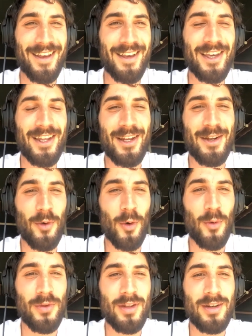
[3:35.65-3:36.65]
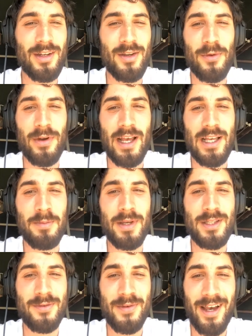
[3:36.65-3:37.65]
getting involved in different
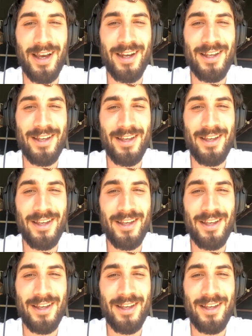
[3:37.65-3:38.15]
aspects of guiding.